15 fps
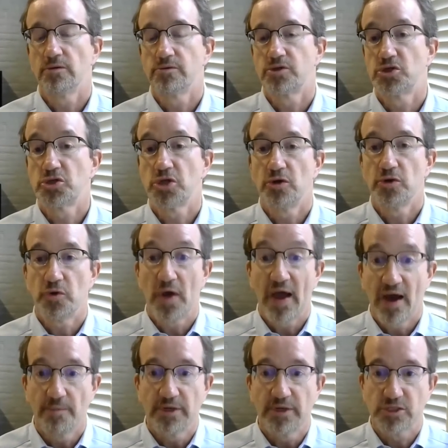show you
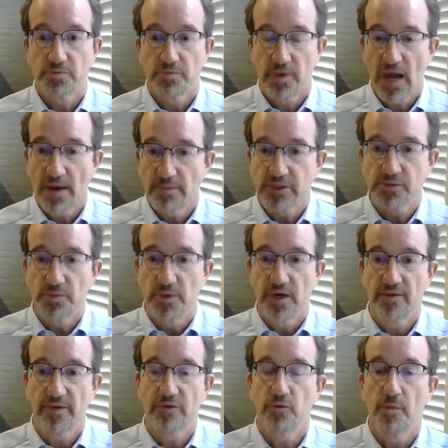how much
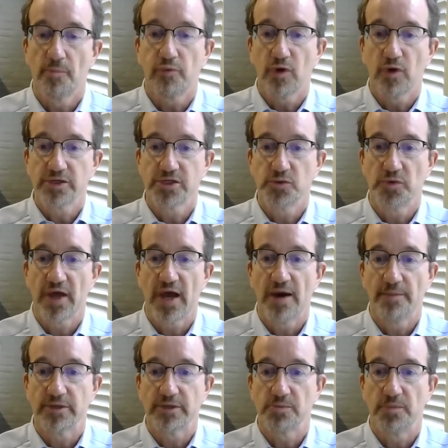money, to impress you with how
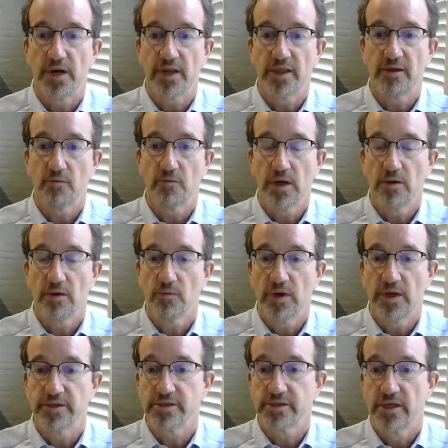much money they
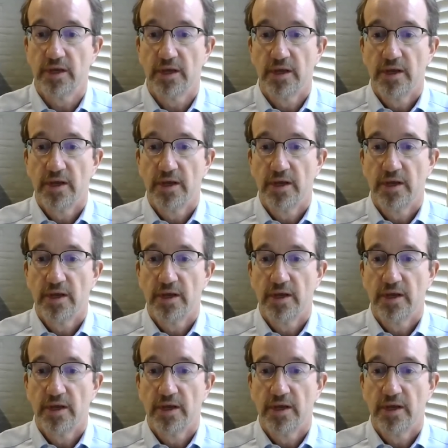raised.